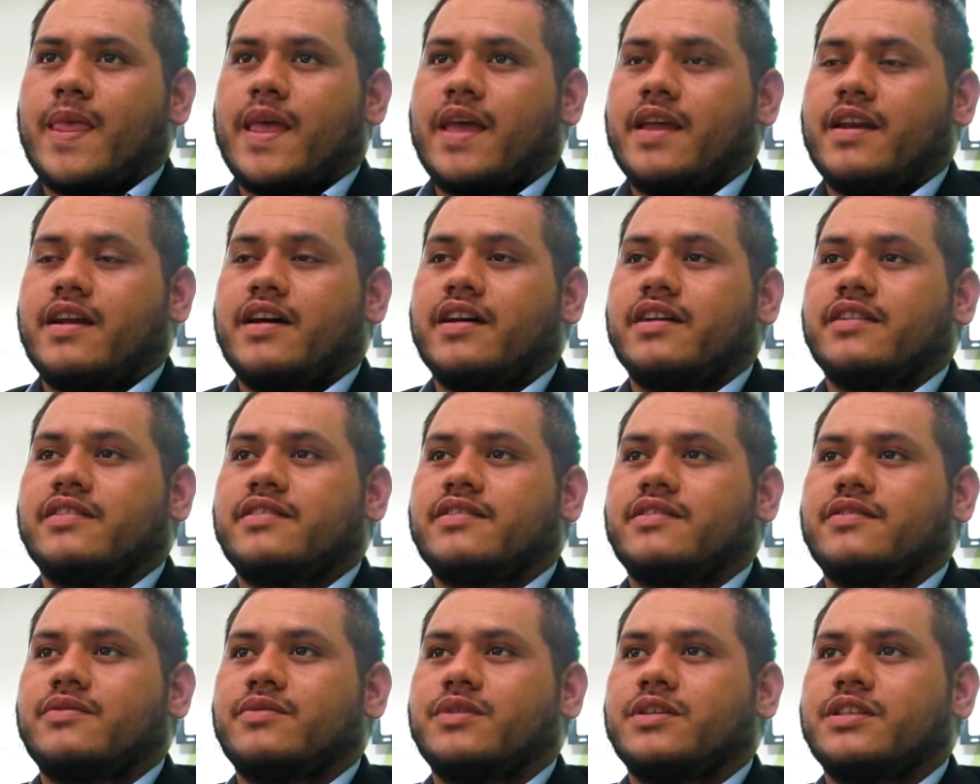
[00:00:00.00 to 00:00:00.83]
And
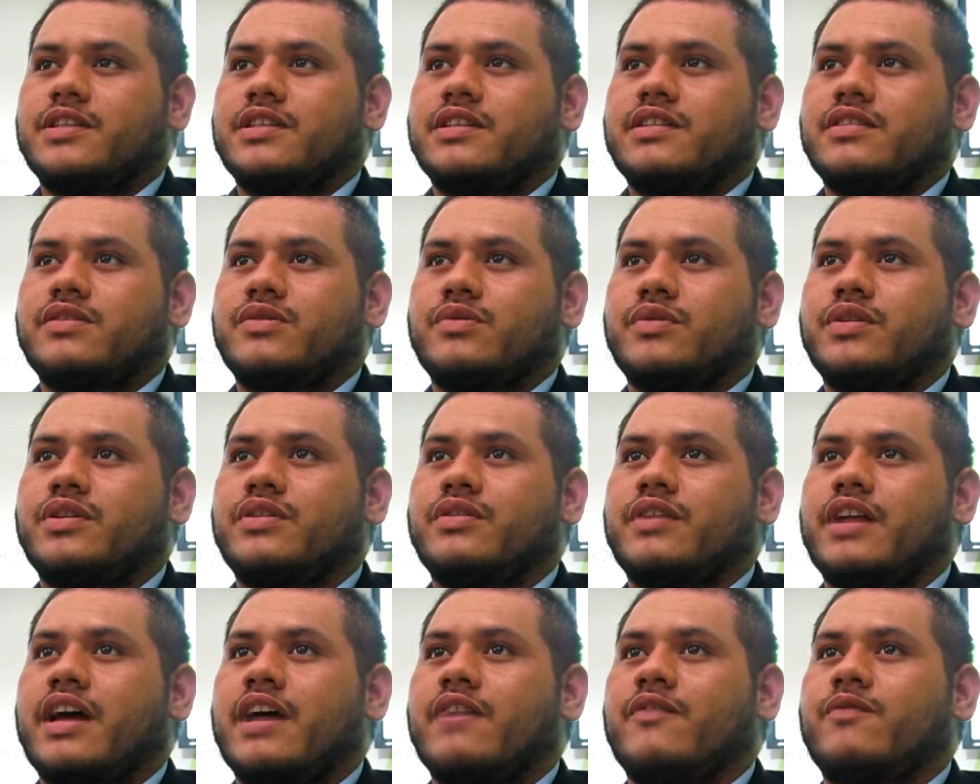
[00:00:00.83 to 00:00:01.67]
us, we
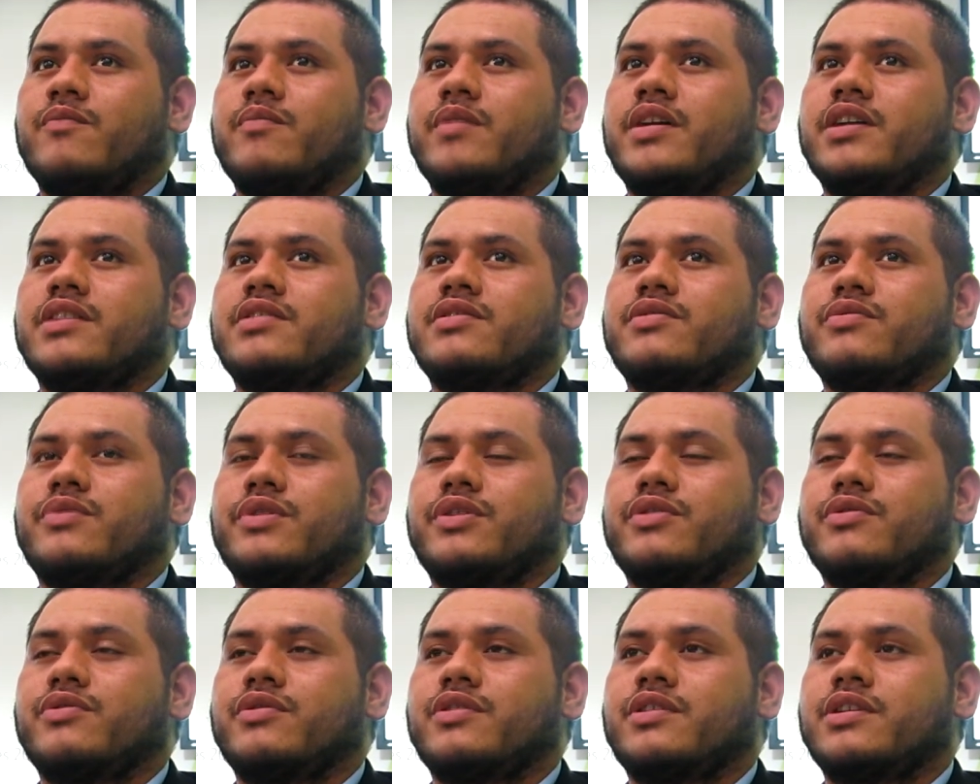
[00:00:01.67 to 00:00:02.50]
don't have much.
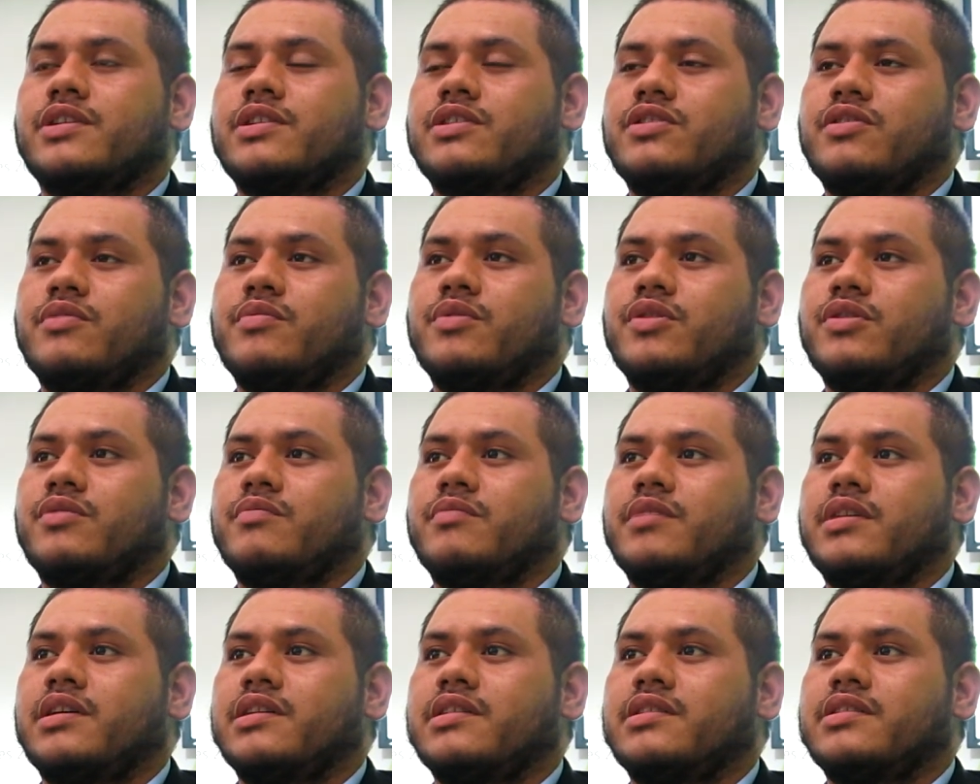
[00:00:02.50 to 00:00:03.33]
We don't contribute
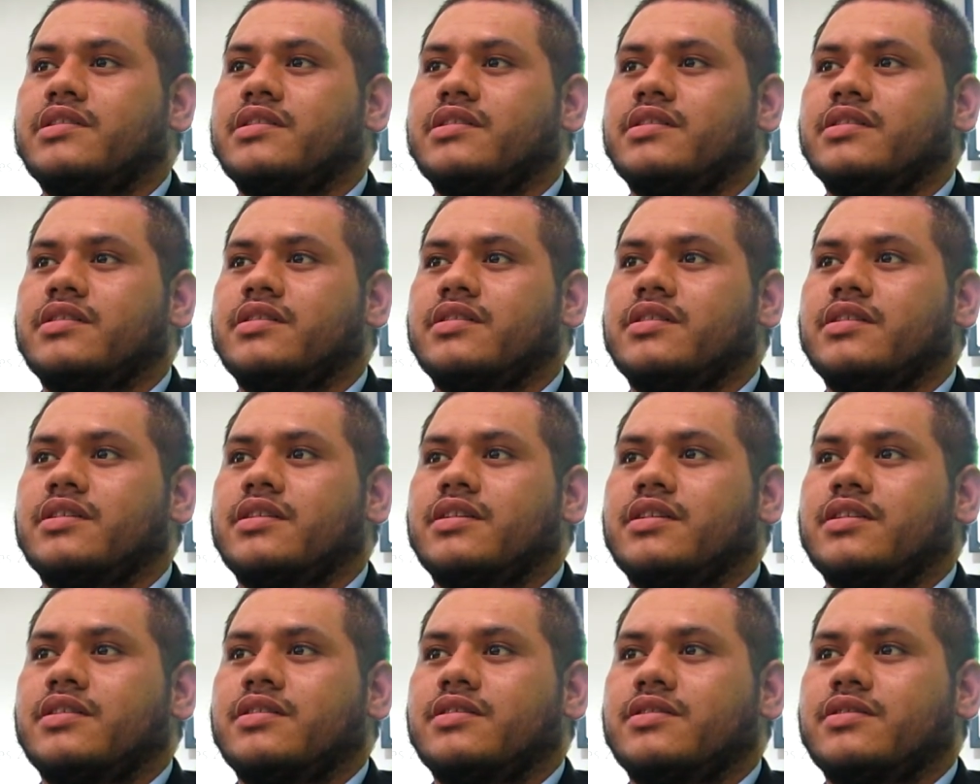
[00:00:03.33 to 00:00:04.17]
much
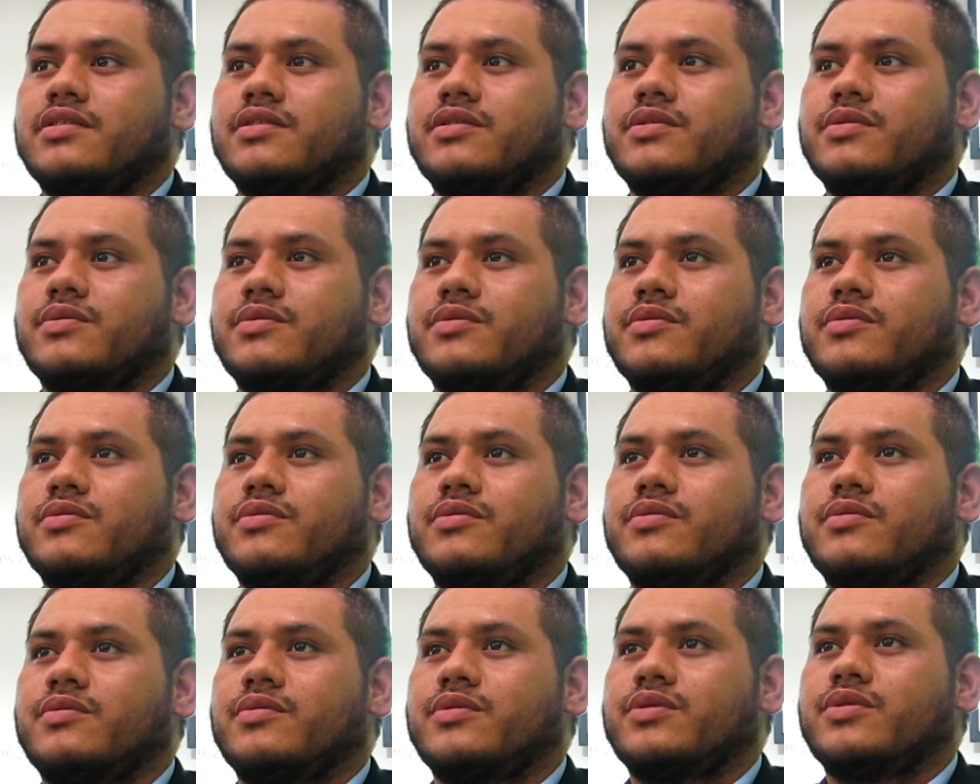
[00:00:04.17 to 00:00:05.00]

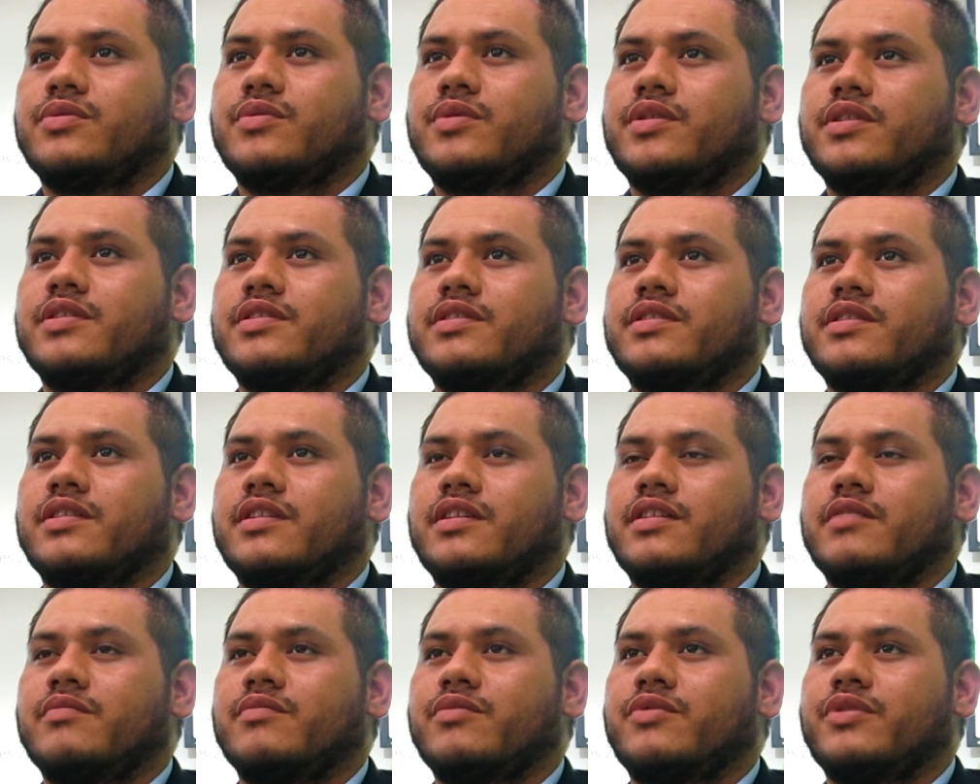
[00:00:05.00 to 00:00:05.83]
towards
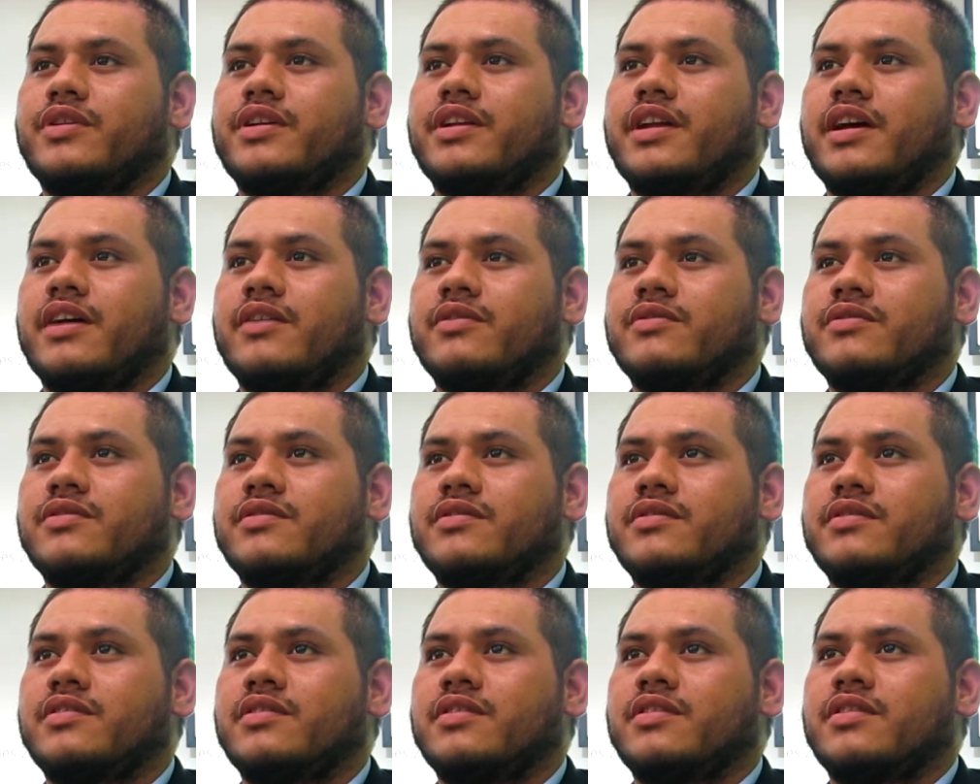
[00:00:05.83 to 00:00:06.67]

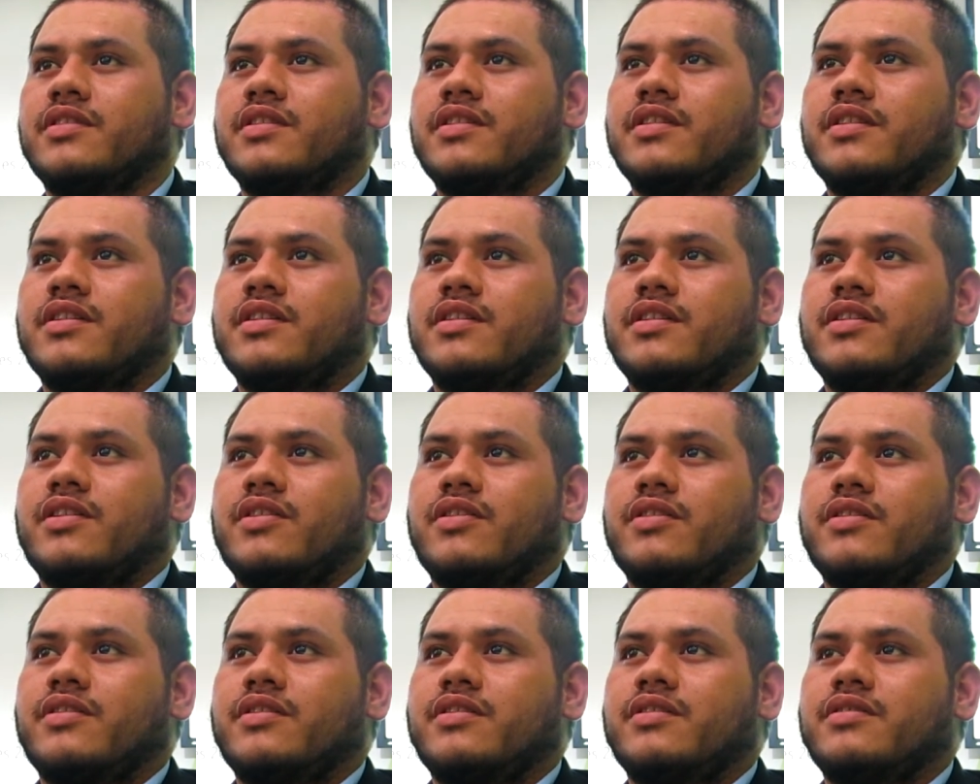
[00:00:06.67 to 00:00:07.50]
greenhouse
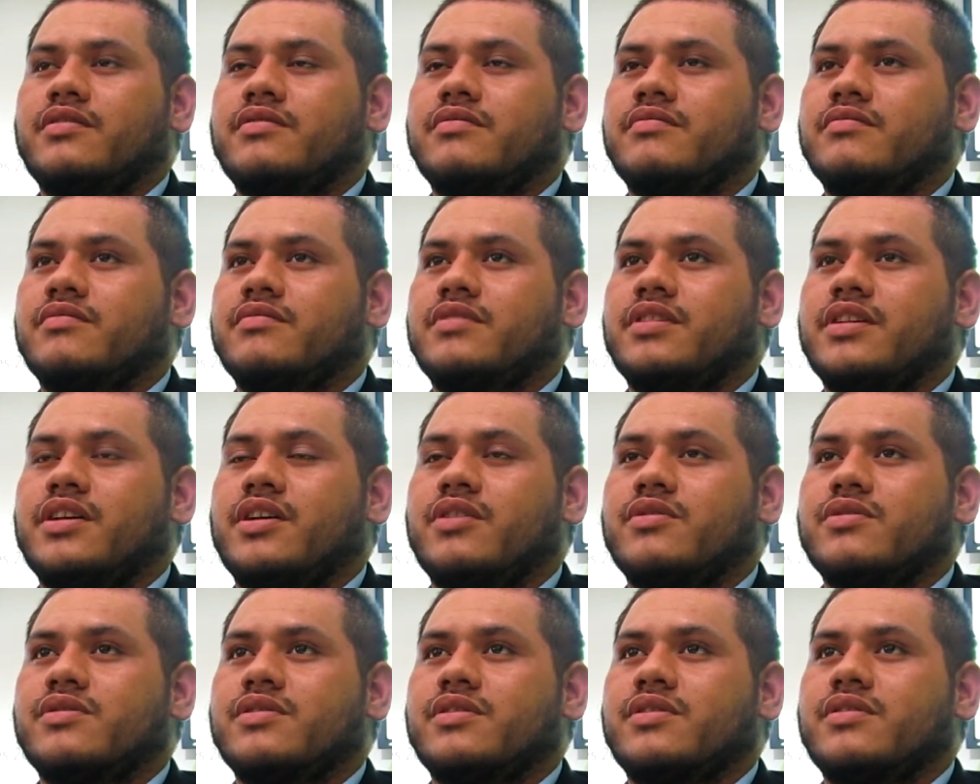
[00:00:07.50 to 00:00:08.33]
or the
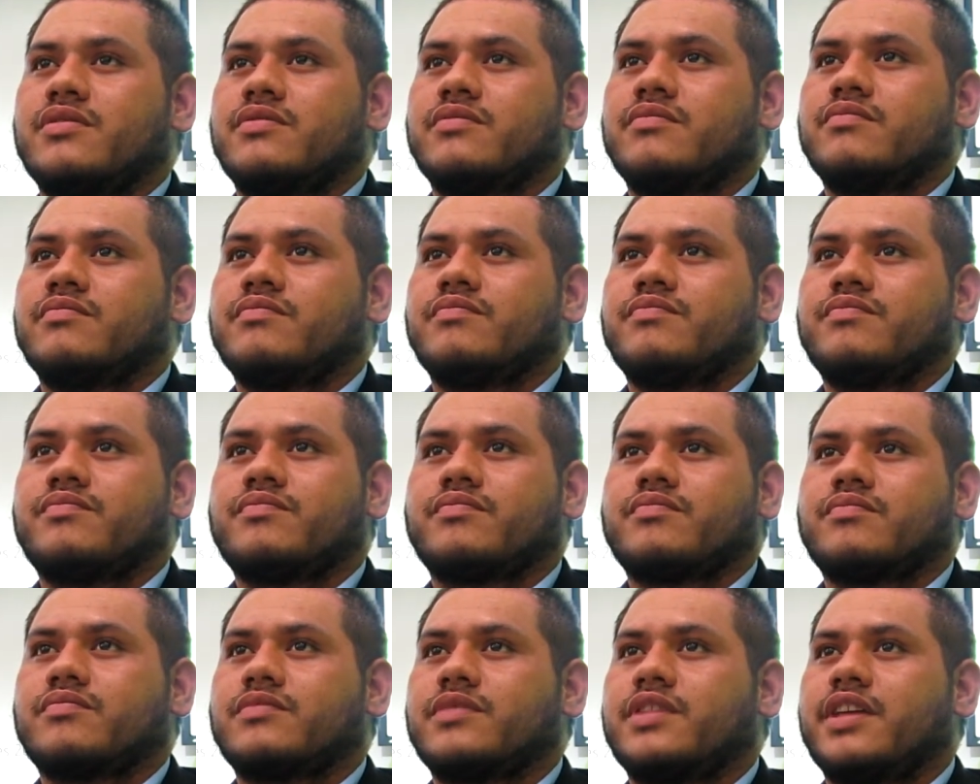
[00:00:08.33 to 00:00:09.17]
ozone,
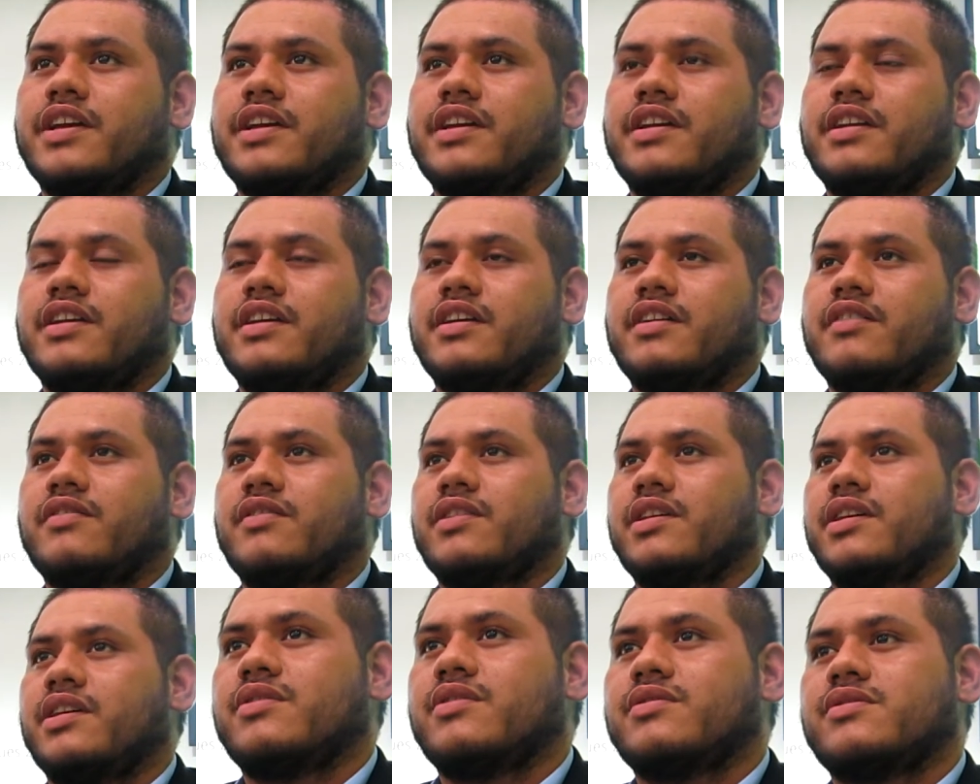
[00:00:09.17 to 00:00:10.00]
thickening out
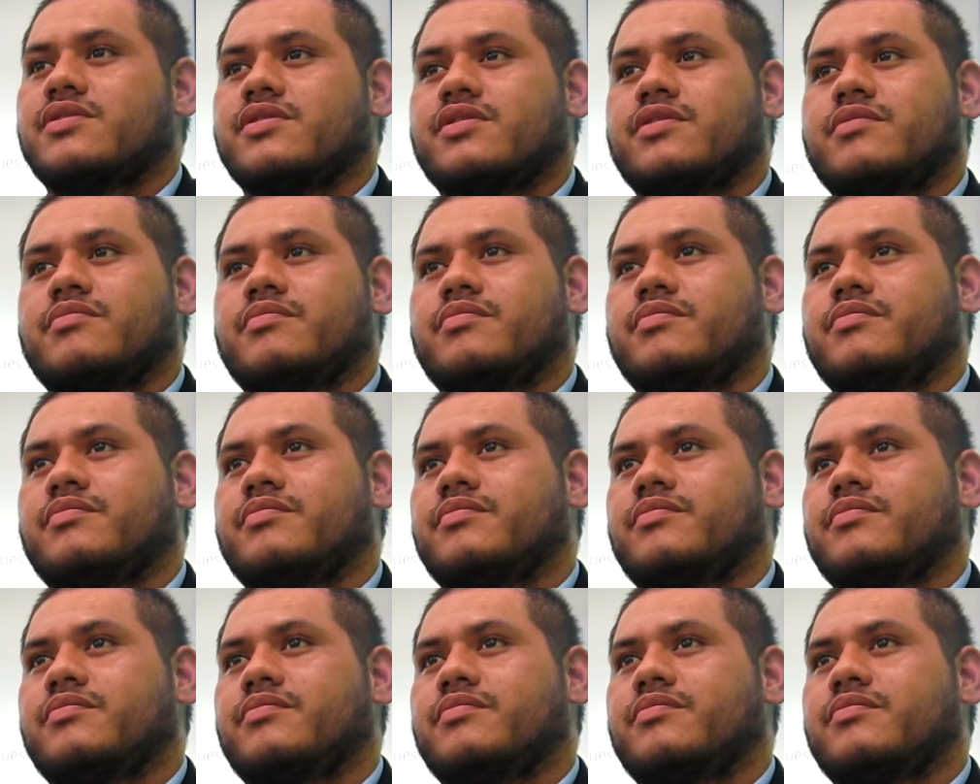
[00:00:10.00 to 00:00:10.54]
ozone.